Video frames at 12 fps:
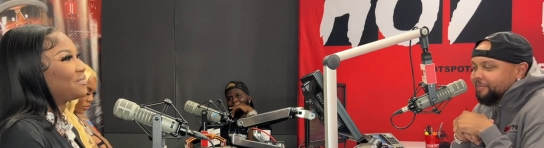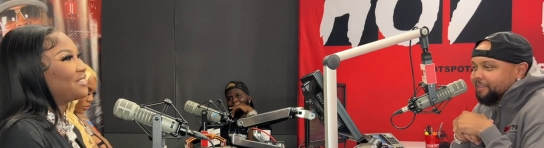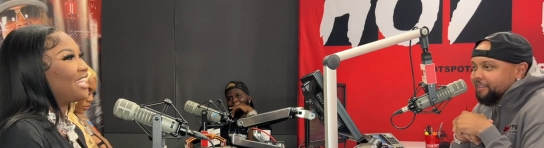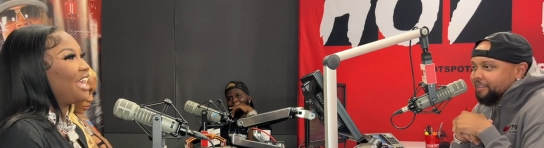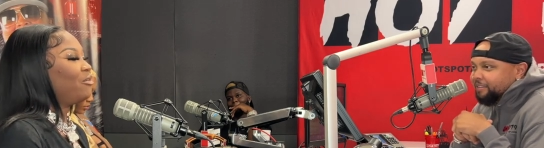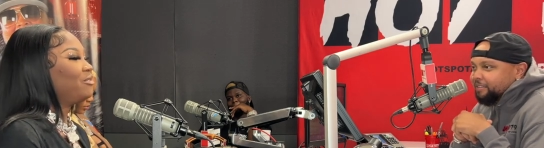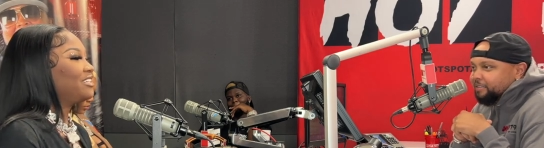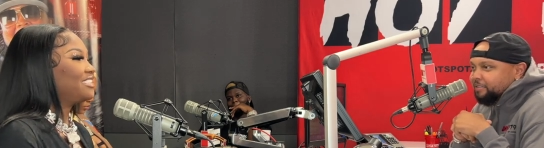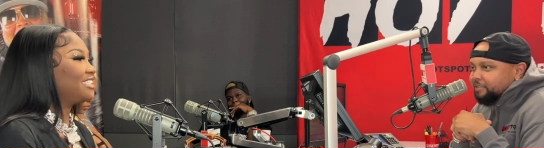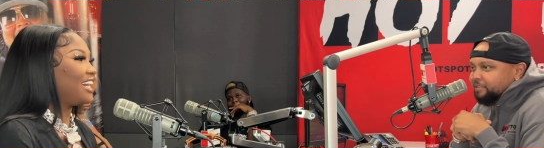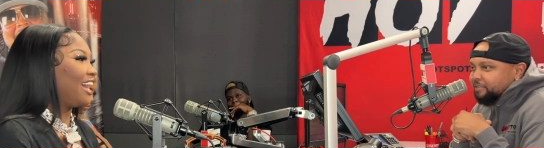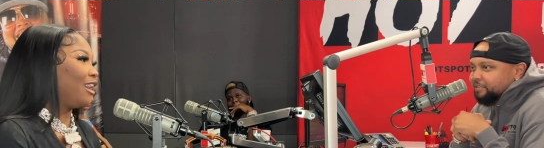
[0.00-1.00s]
Speaker 1: I went
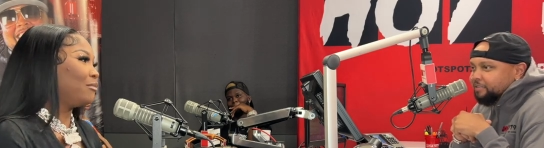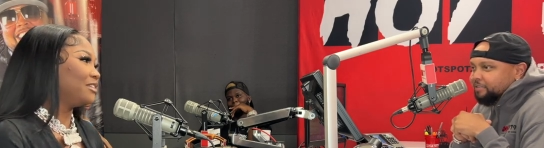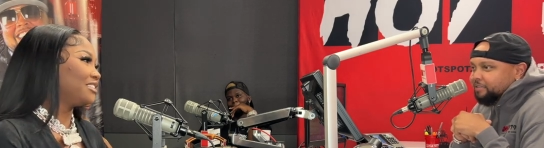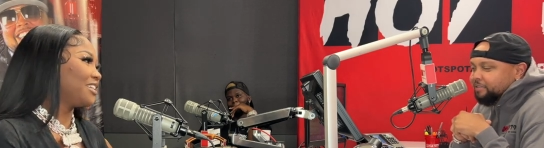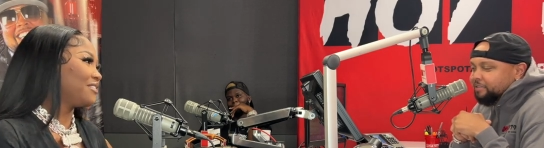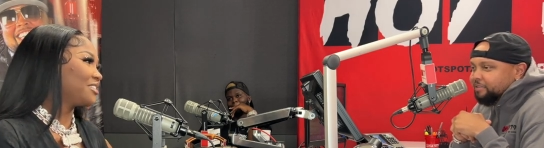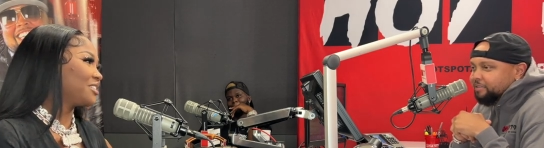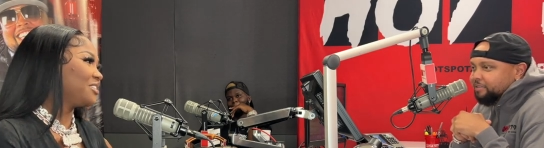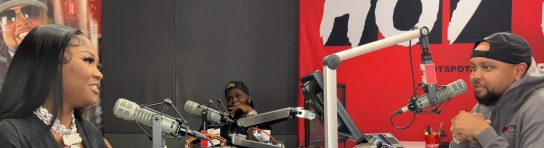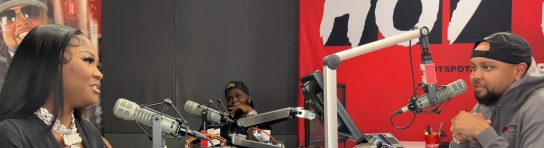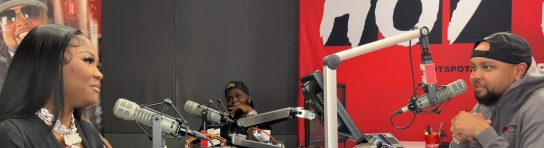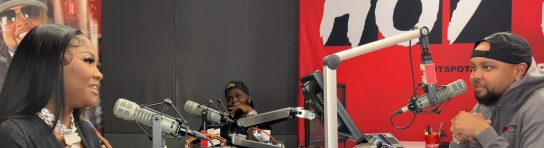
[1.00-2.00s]
to almost every
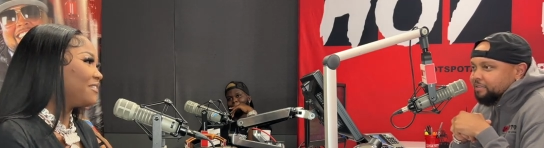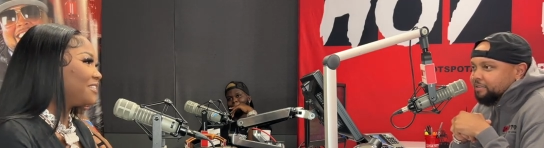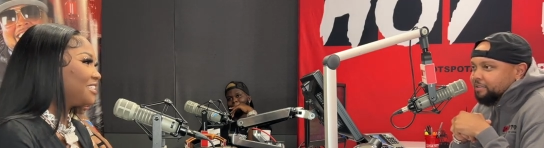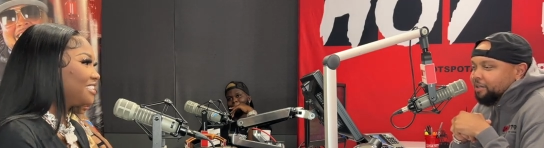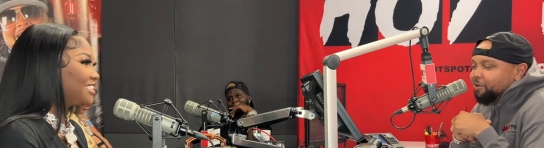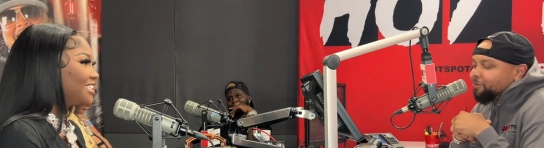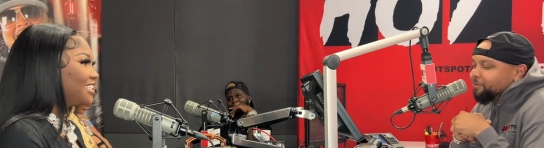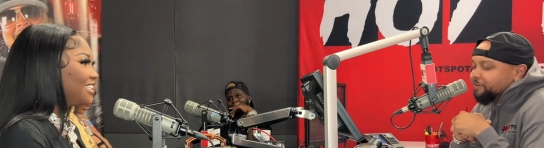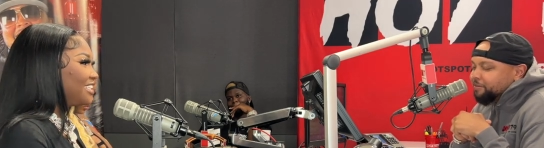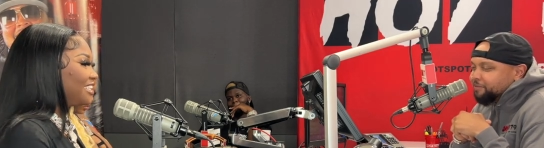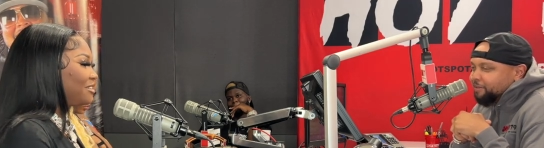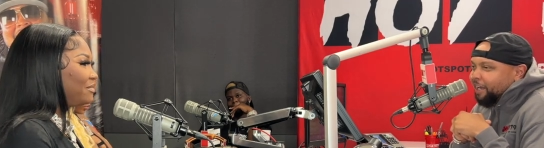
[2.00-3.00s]
school in Memphis.
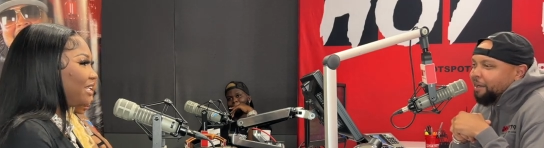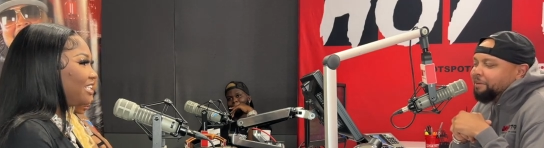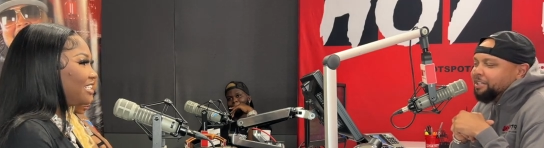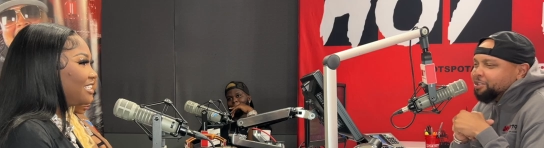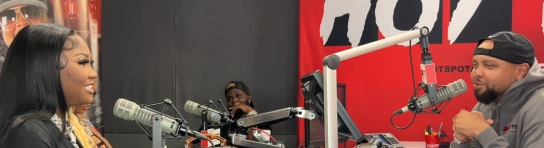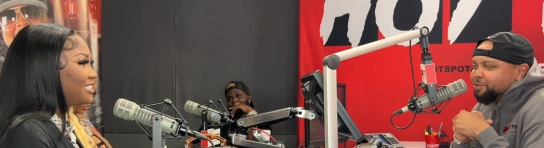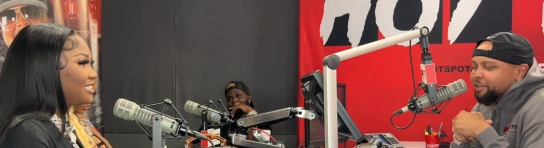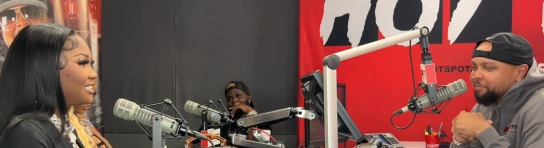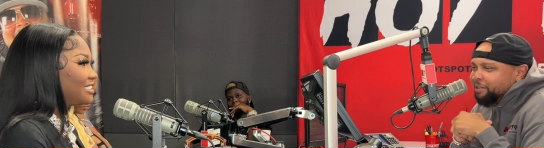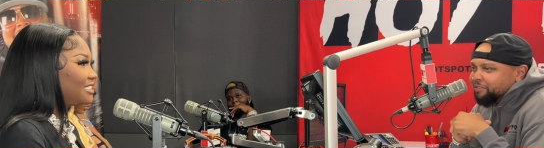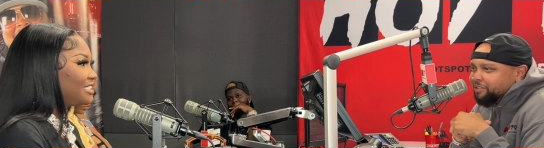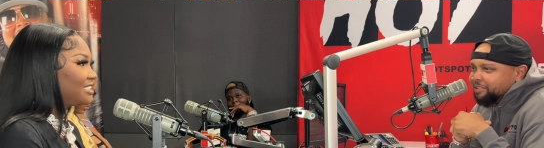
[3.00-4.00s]
How many schools are in
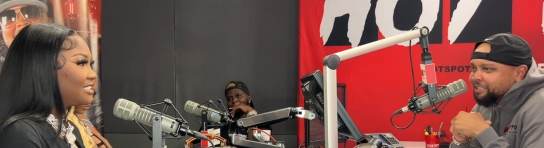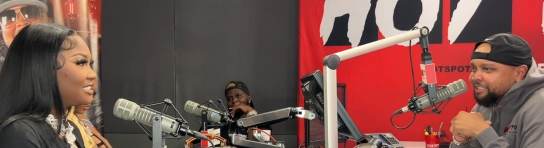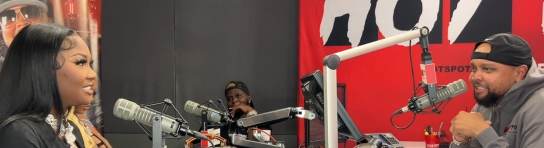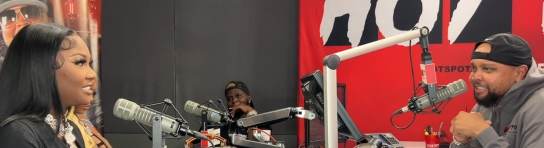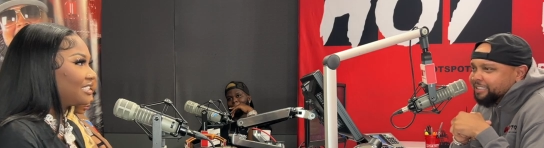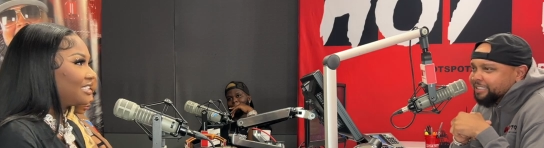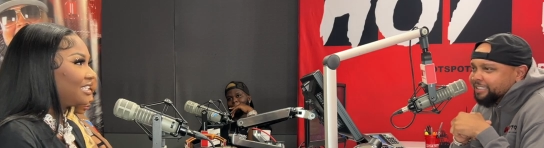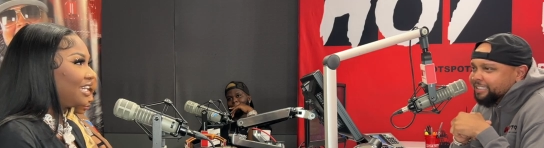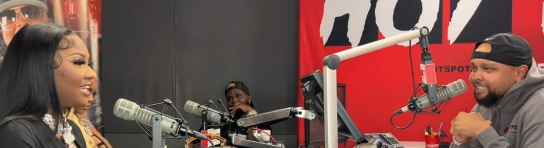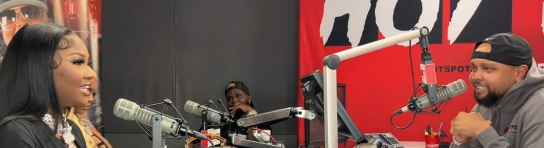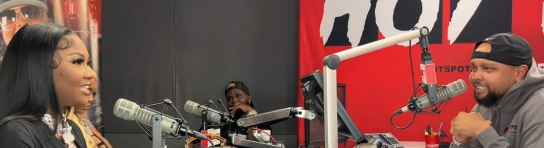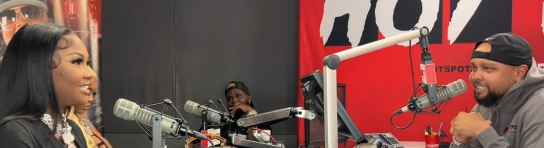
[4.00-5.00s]
Memphis?
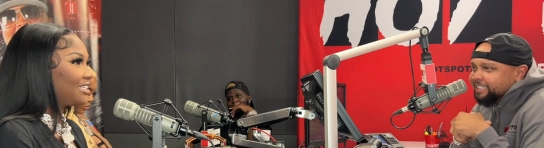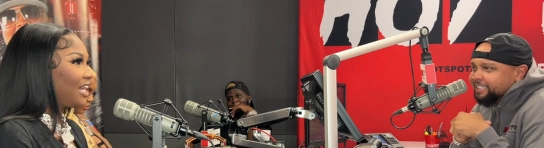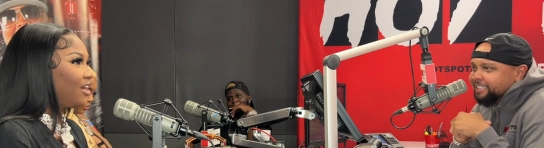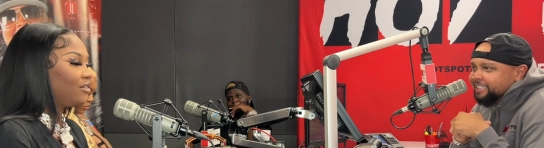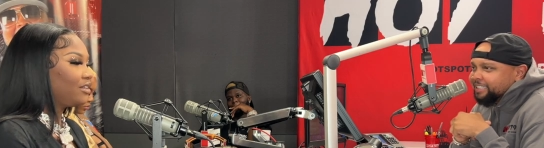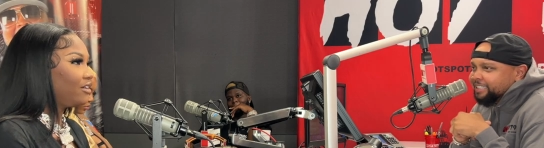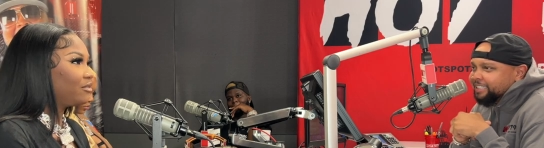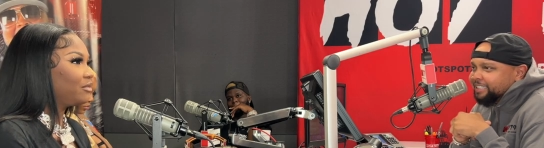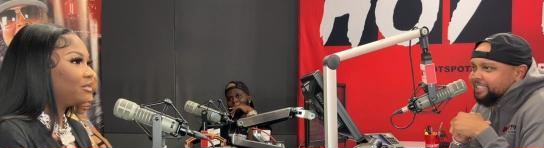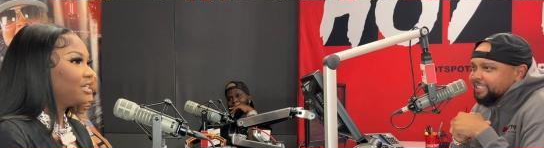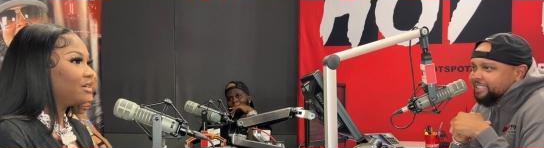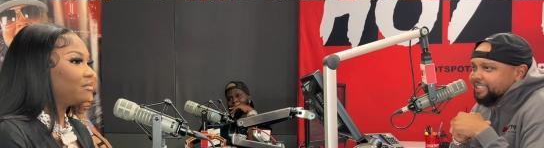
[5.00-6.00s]
Like I don't know,
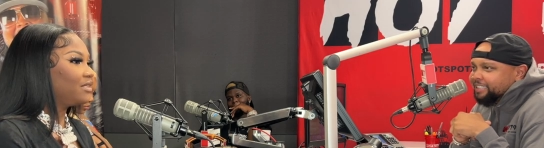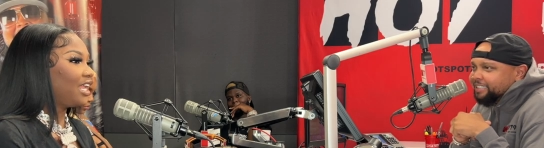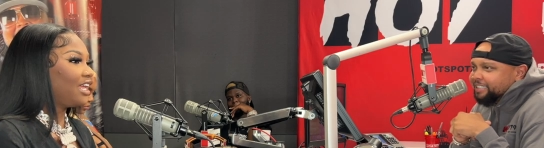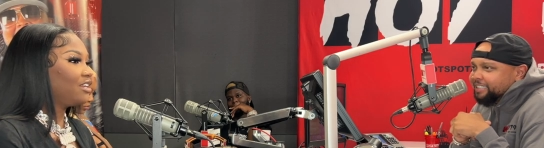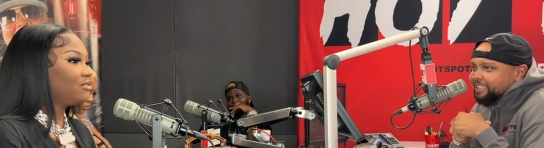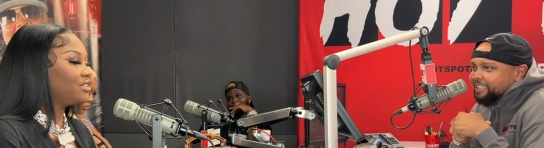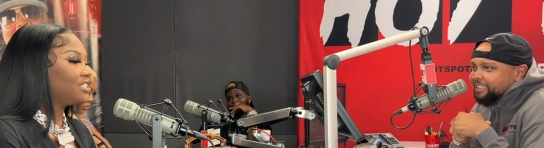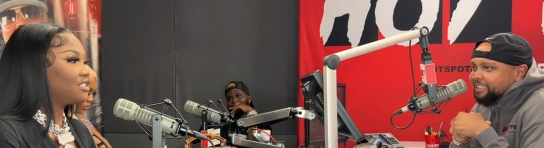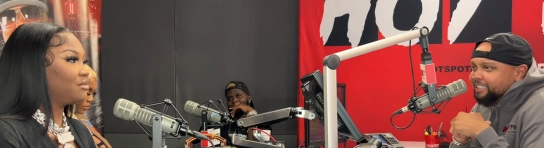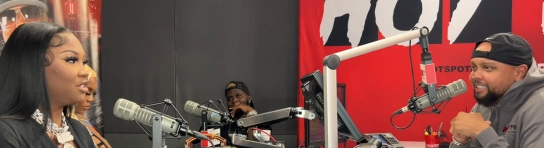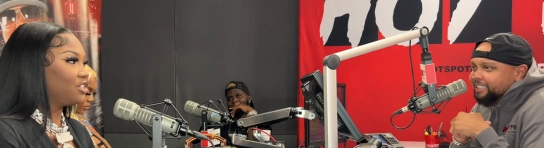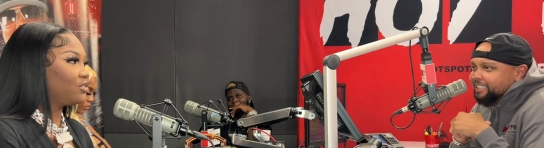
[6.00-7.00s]
but I didn't went to
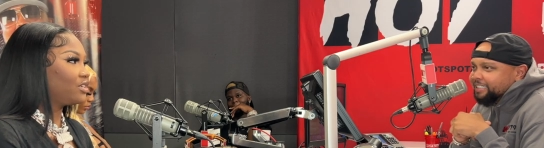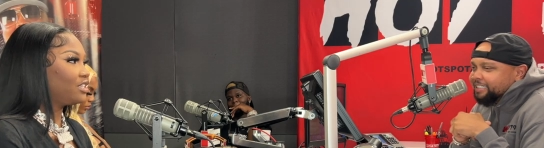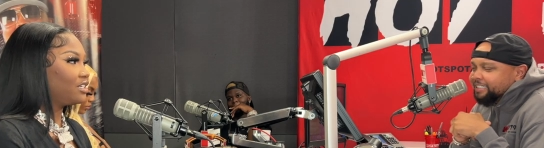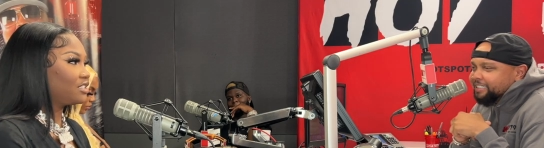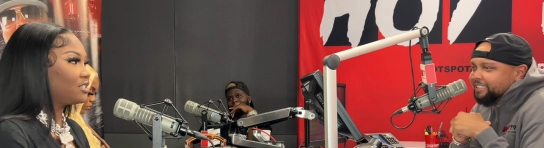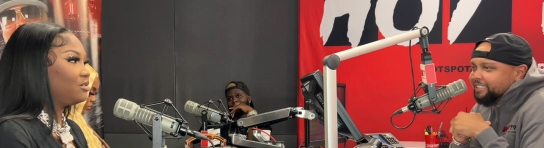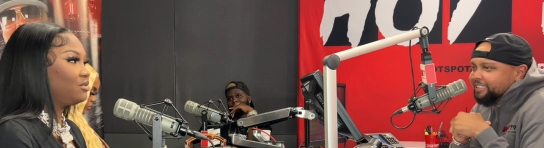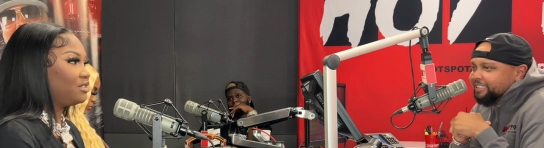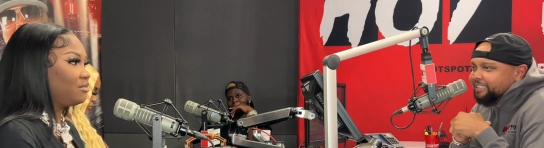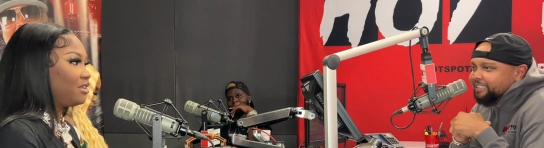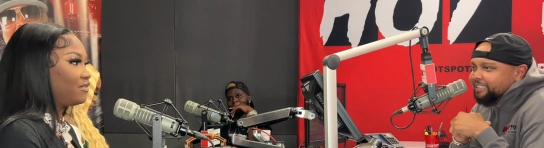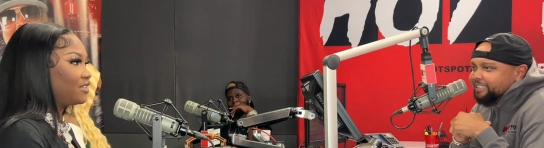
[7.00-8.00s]
majority of the schools in
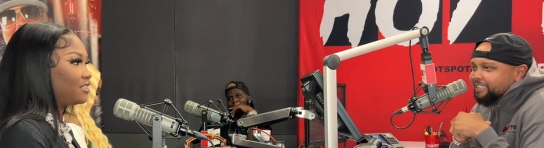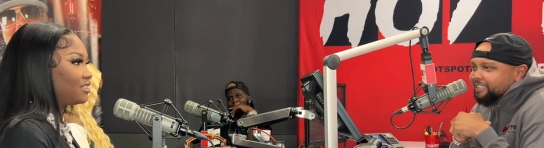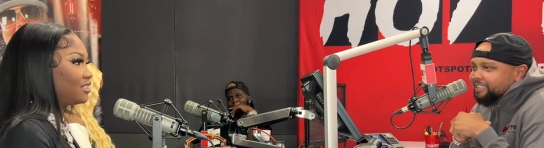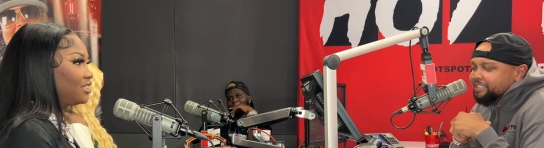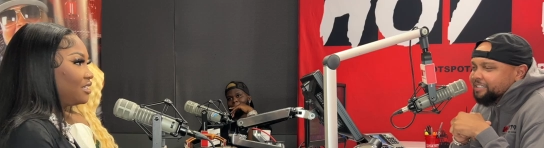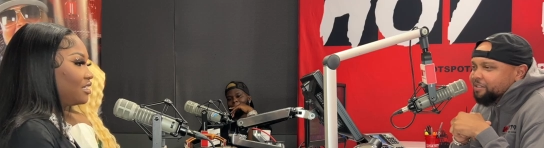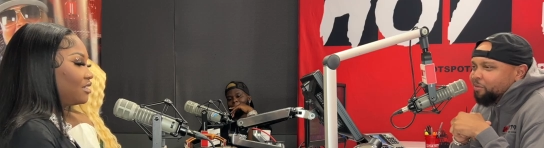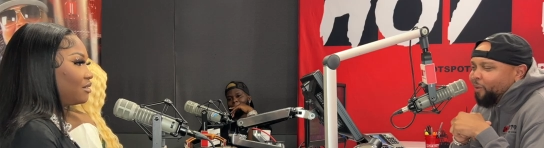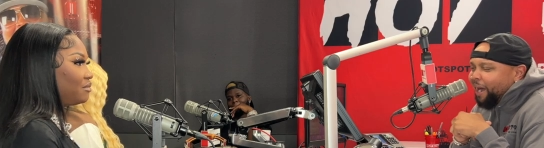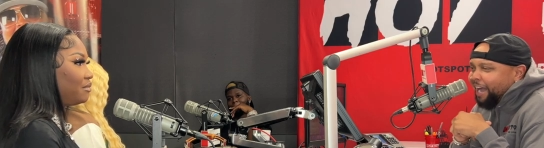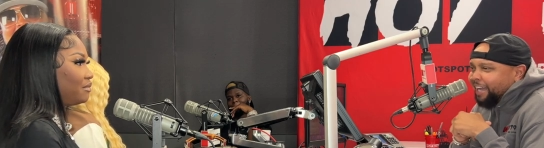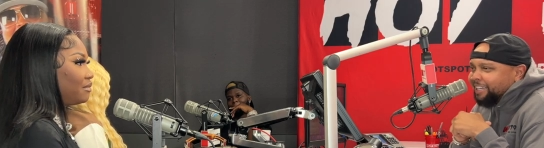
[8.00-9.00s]
Memphis.
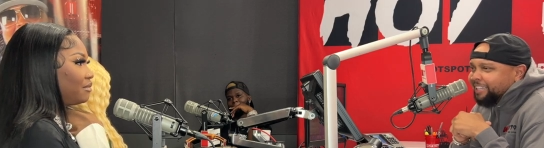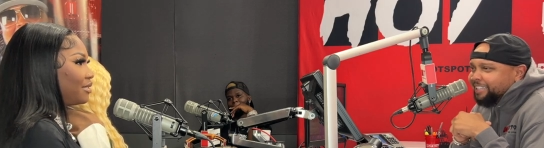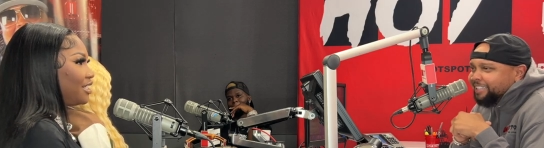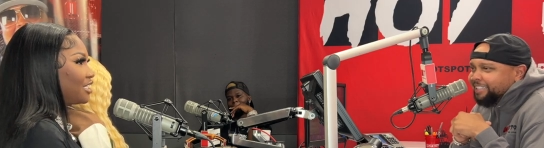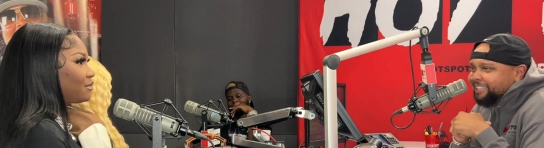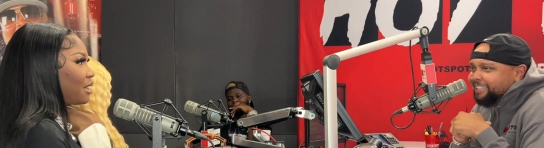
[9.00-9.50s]
Why? Cause my